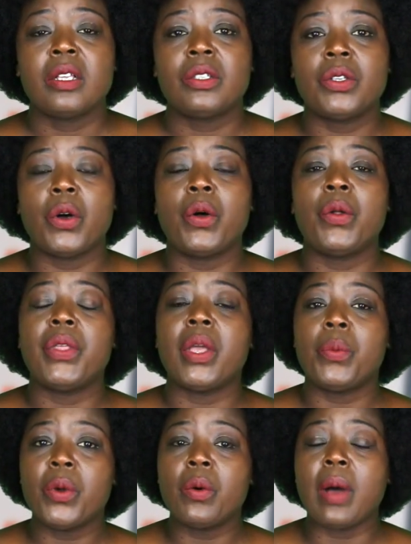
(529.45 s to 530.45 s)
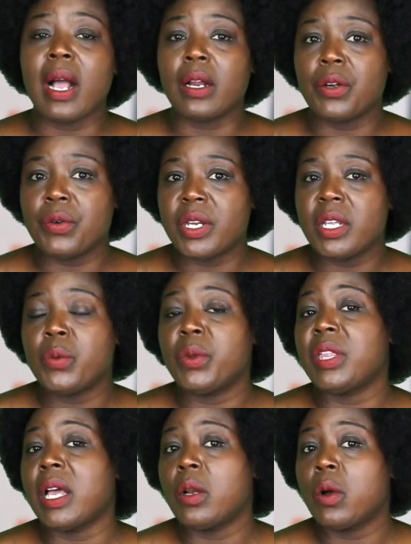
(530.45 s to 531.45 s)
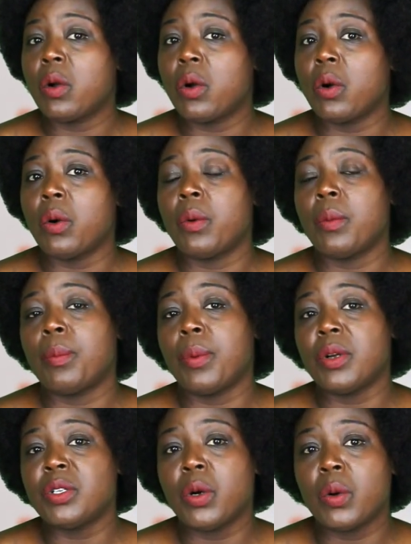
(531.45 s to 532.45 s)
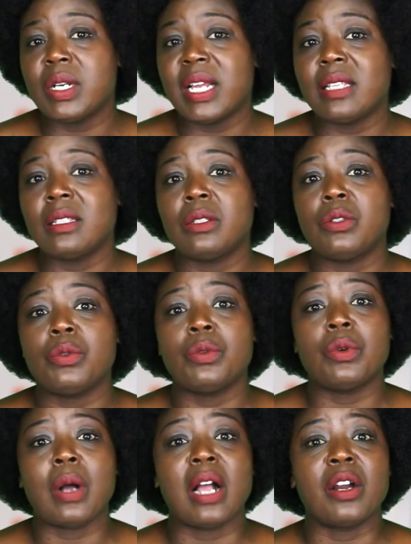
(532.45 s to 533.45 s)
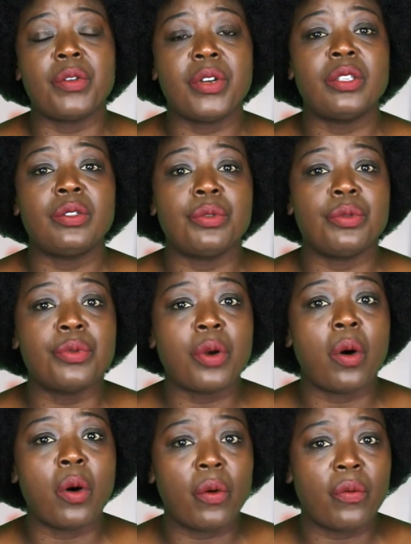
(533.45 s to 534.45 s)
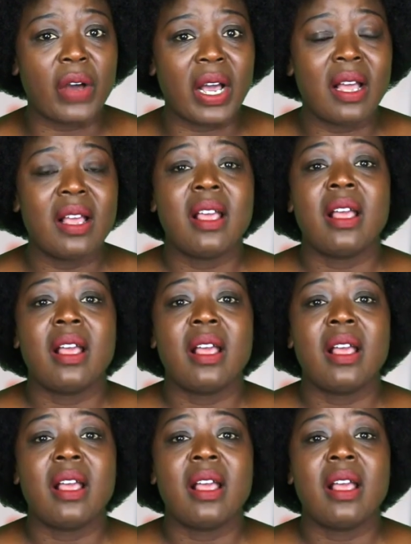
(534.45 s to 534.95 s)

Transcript: So they will agree with their local bondholders to agree to roll over